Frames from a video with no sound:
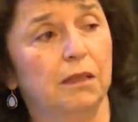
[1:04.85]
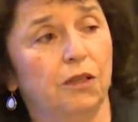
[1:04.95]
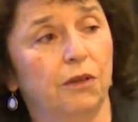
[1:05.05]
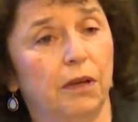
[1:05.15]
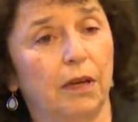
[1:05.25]

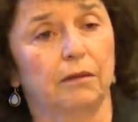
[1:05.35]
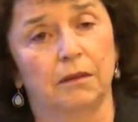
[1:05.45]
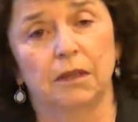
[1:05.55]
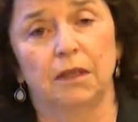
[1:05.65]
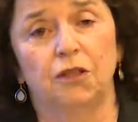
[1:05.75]

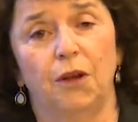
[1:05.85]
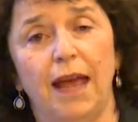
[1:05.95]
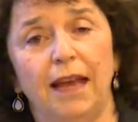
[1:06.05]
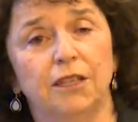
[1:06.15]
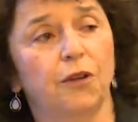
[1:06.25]
to
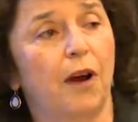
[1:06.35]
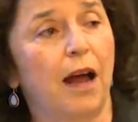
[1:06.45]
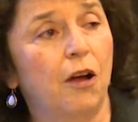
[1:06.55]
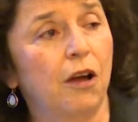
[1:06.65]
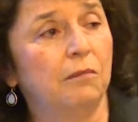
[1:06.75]
add to
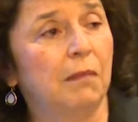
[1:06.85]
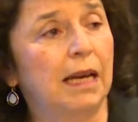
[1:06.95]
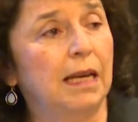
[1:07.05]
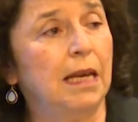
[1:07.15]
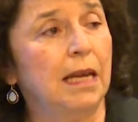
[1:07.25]
our own
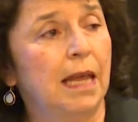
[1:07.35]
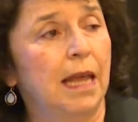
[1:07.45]
money,